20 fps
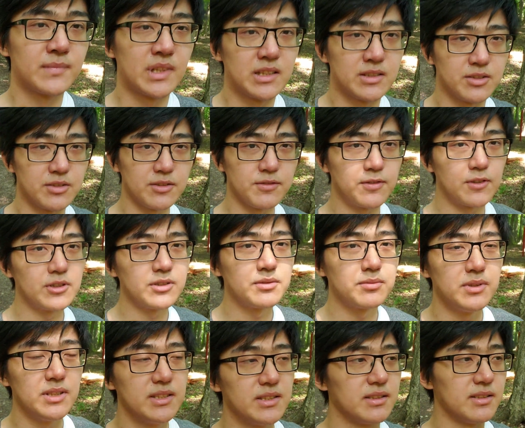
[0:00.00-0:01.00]
So the first
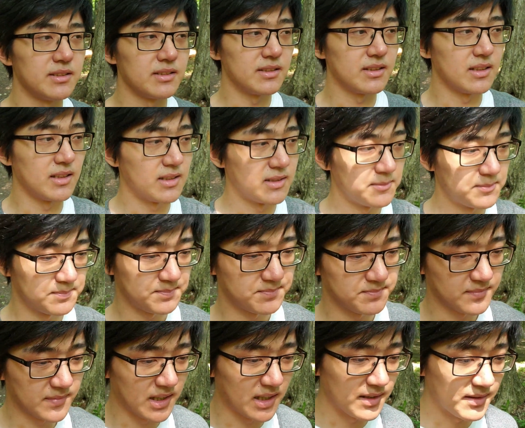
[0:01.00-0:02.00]
reason that
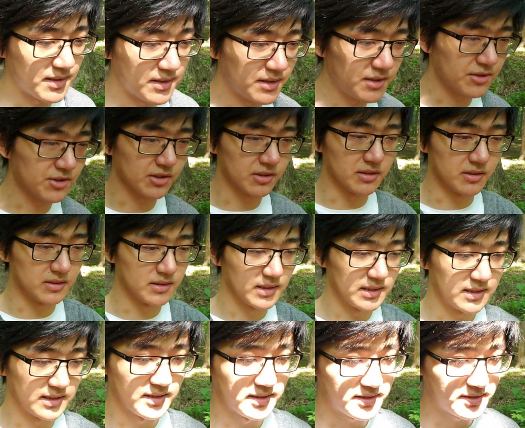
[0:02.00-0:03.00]
I think you should learn
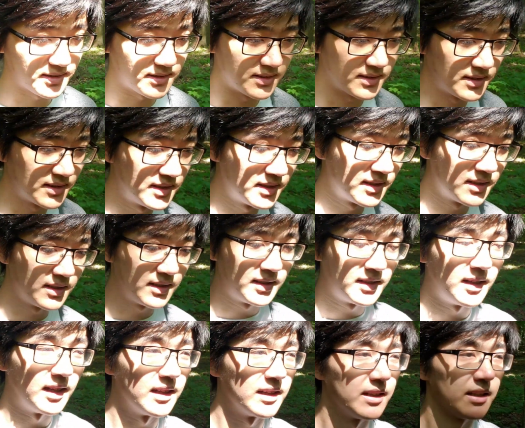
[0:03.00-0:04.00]
Linux
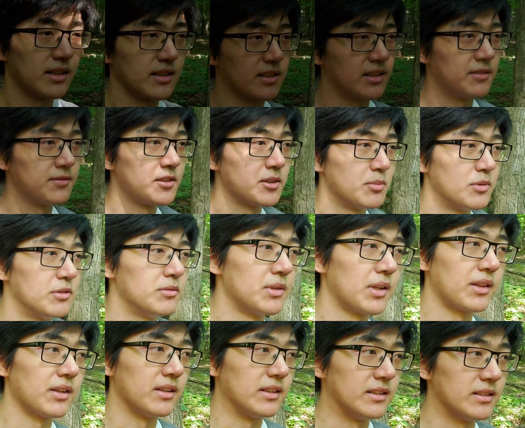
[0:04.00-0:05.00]
and get comfortable
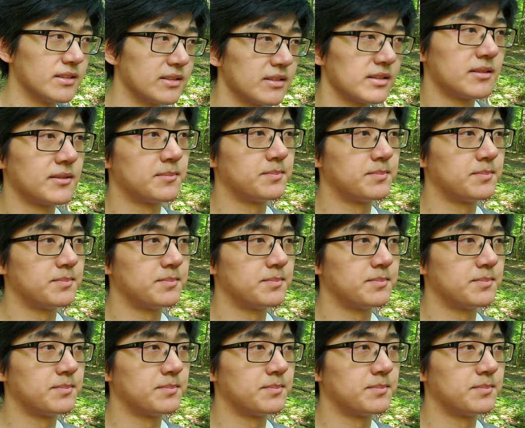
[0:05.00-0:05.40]
with it is